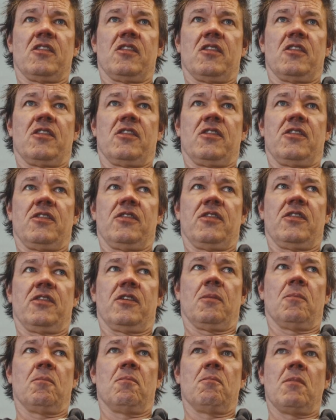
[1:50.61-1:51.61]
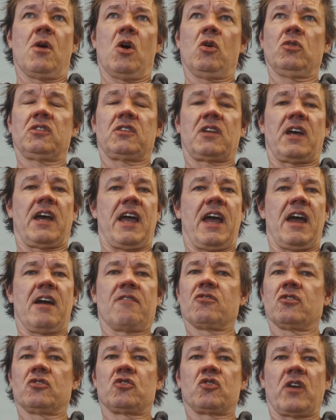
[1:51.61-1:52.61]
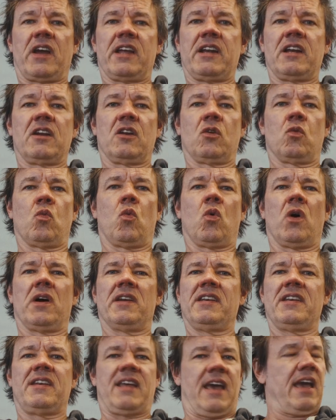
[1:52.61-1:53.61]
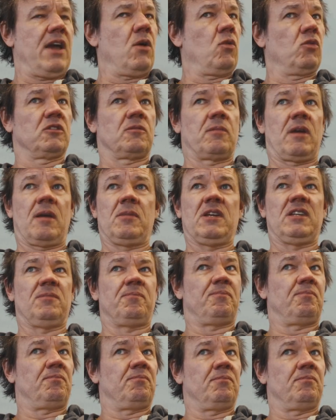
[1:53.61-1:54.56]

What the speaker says: the most I ever traded in one day was maybe